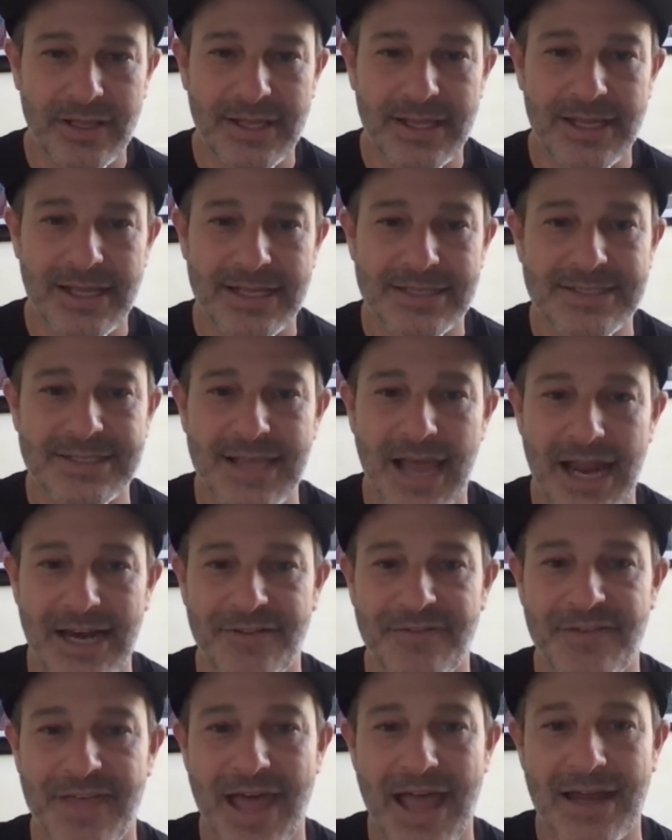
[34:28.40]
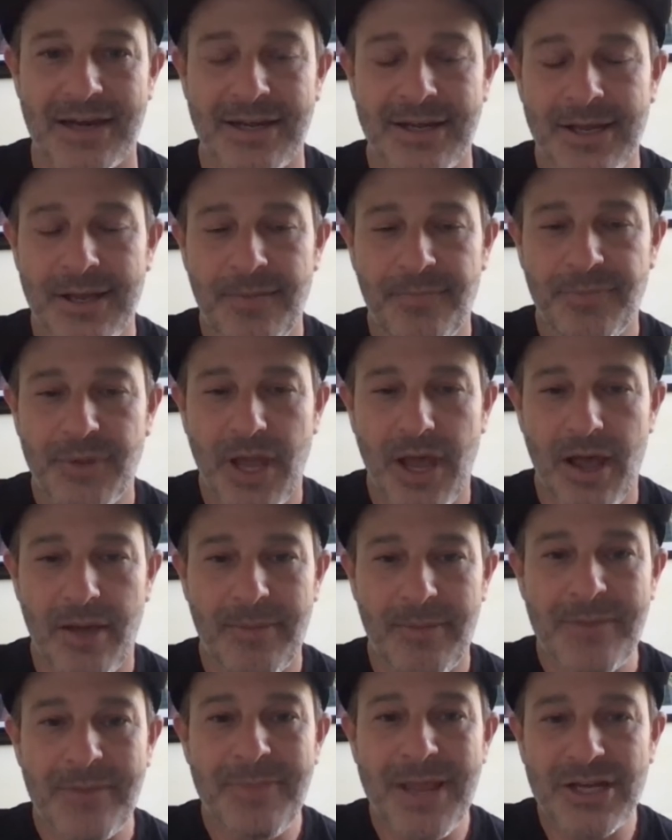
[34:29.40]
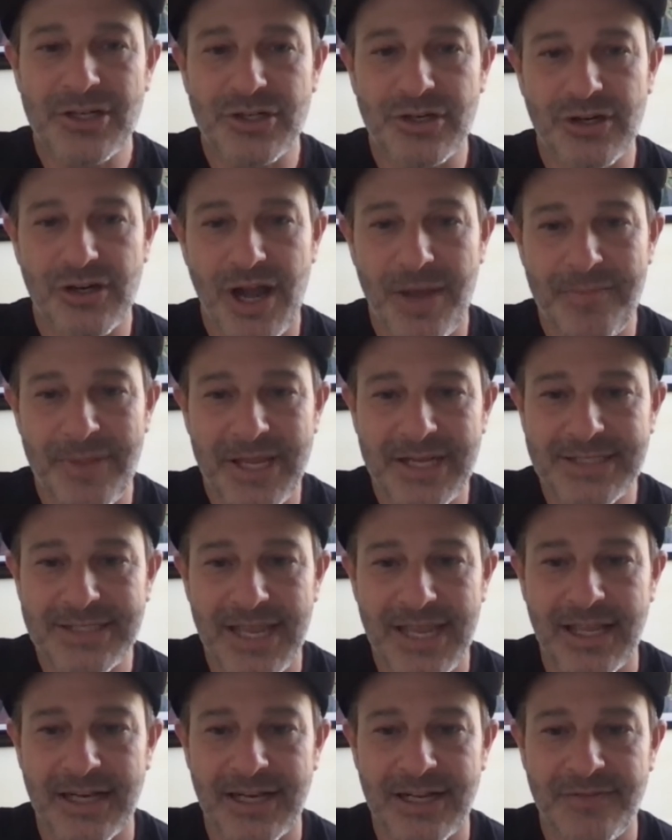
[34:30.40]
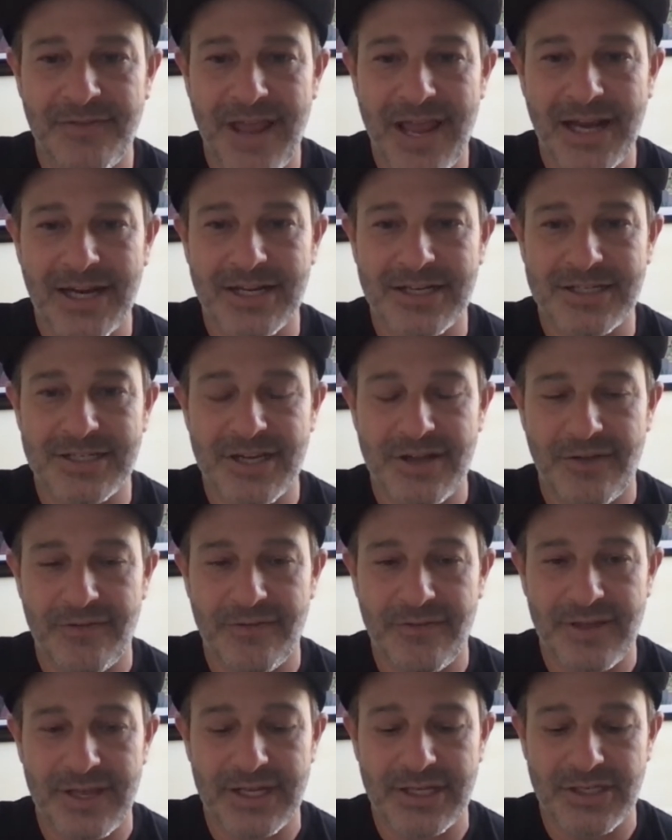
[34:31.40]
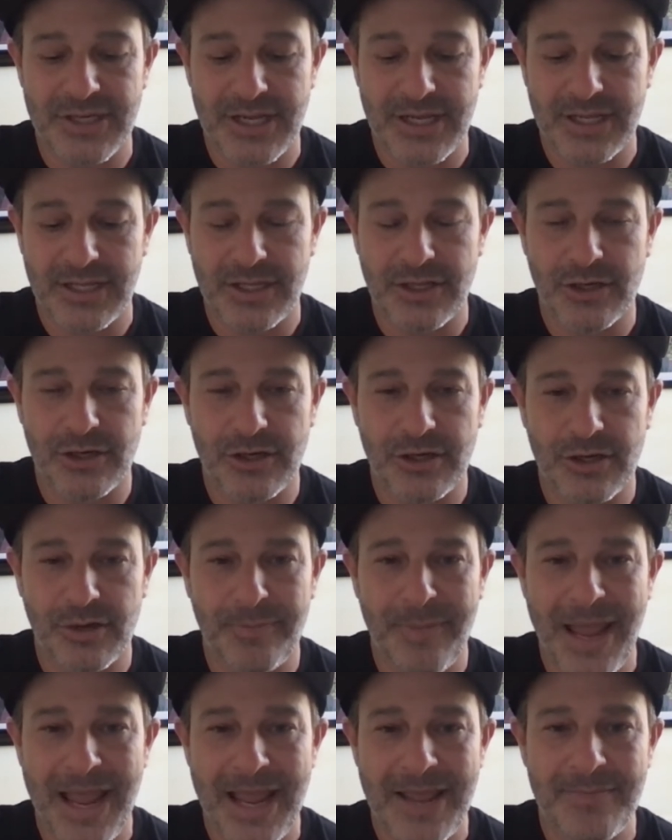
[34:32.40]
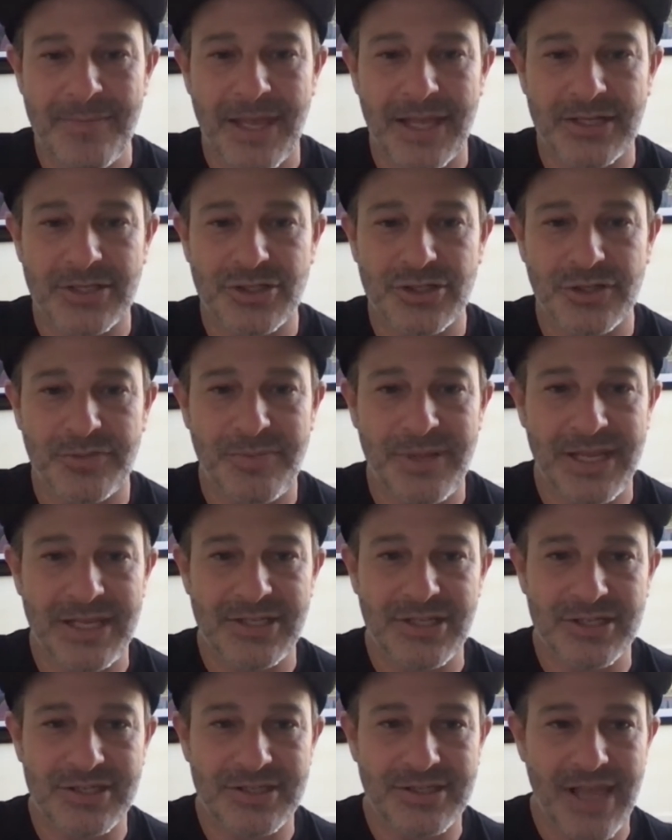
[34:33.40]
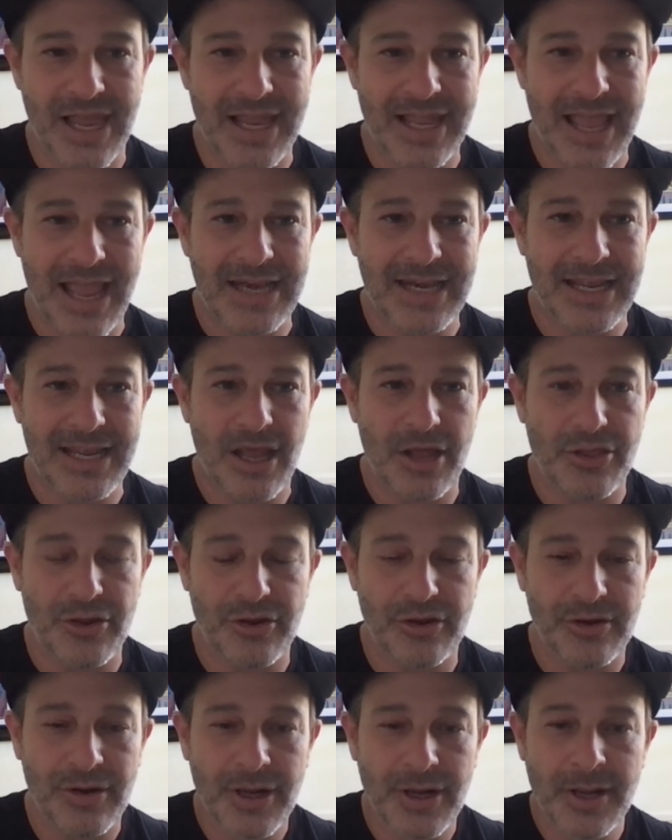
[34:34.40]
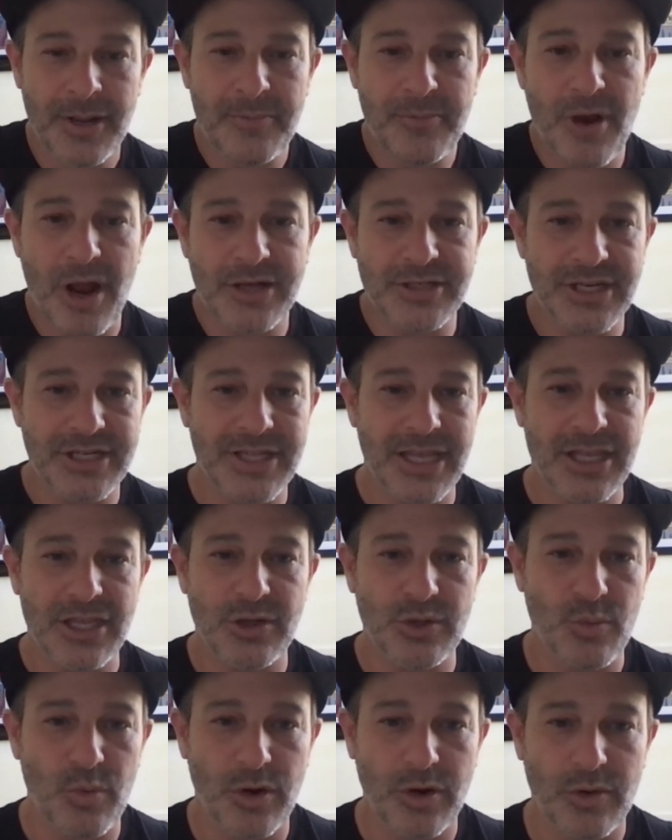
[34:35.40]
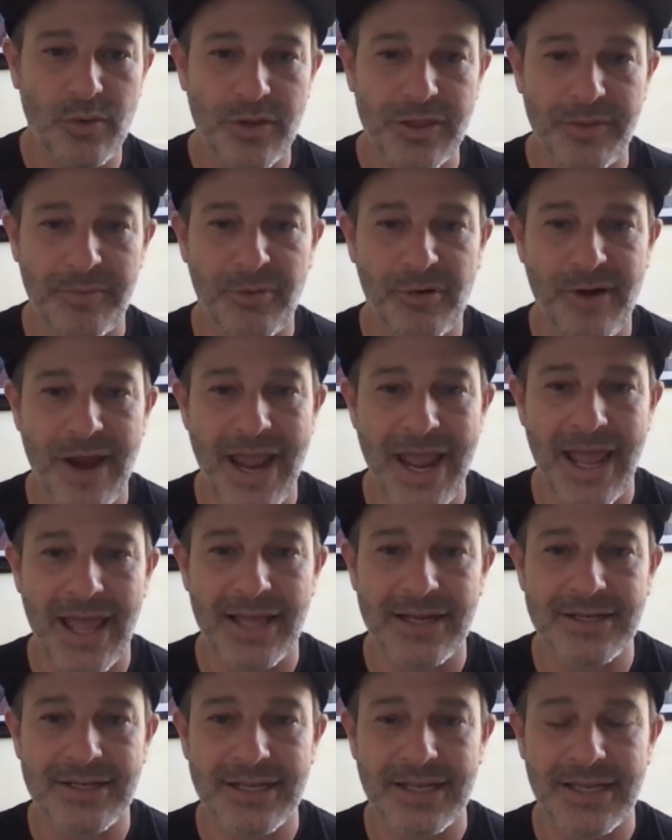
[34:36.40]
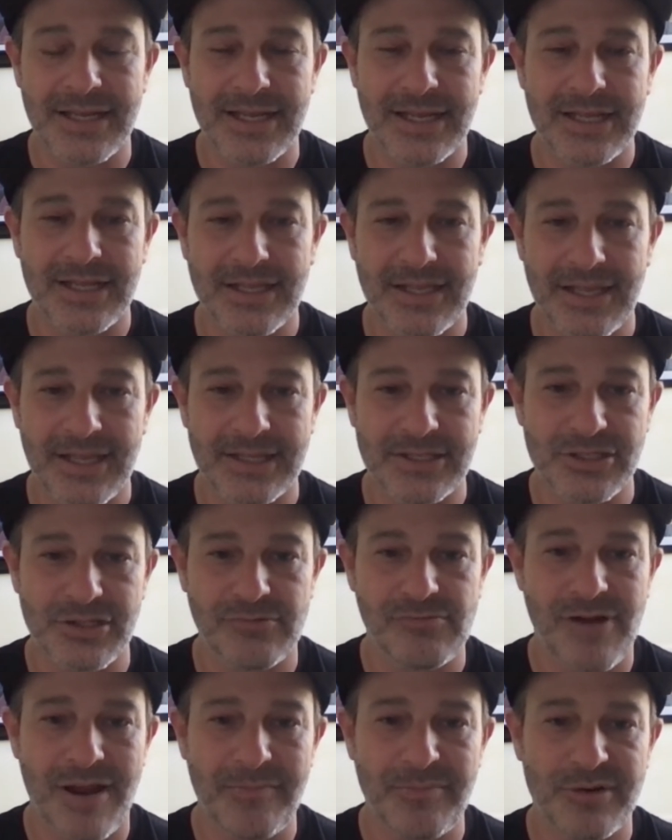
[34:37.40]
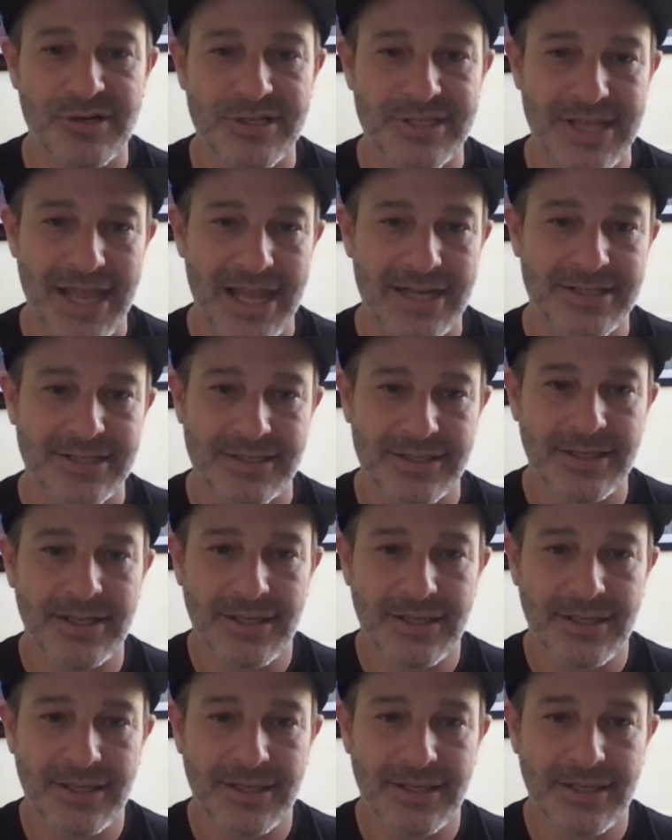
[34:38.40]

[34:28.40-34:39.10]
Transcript: inside of that. And make sure you're not being taken advantage of. Your payment should be just like any other project that you'd work with a brand. It should represent,